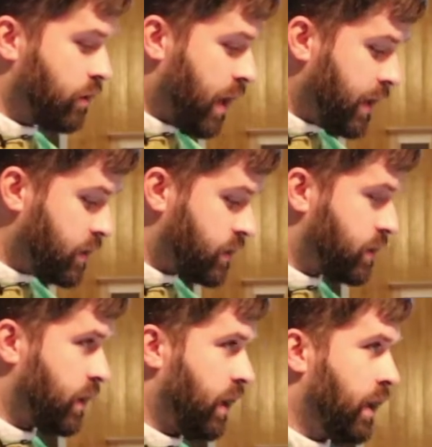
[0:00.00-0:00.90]

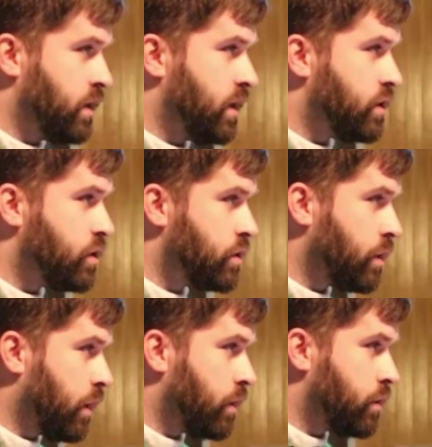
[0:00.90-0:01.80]
Christ and His
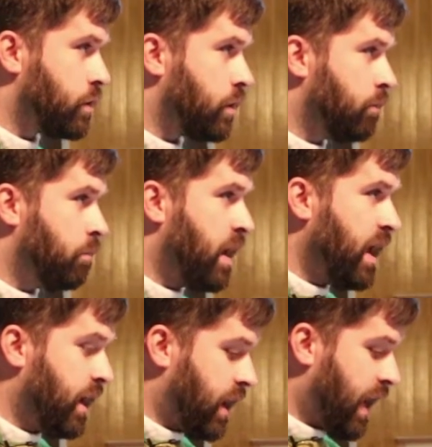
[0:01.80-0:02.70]
church
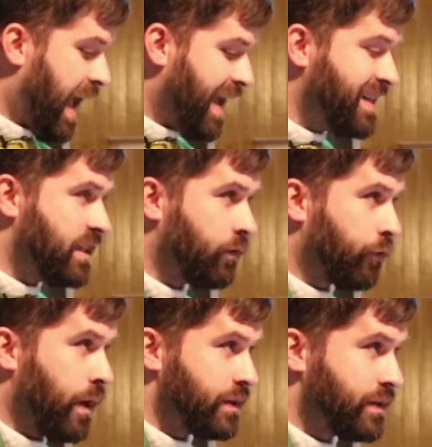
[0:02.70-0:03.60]
make a
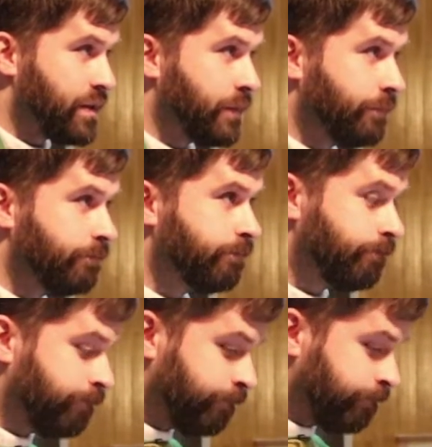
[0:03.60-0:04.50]
difference?
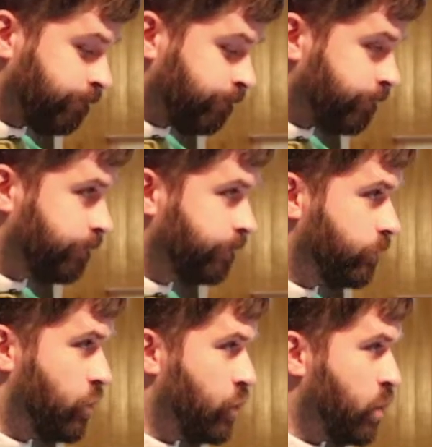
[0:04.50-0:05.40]

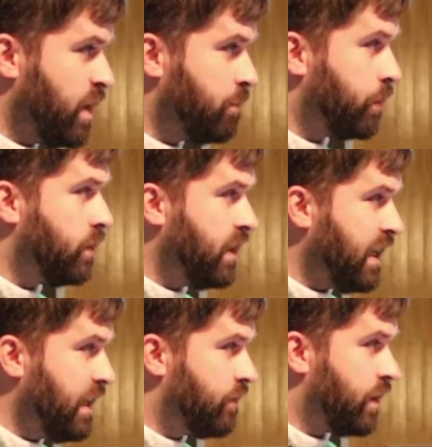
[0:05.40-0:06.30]
Do we
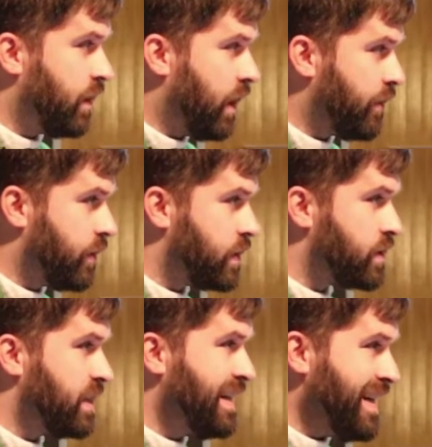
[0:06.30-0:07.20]
believe that
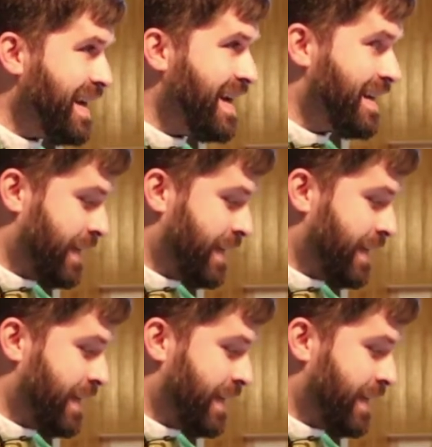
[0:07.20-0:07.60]
others need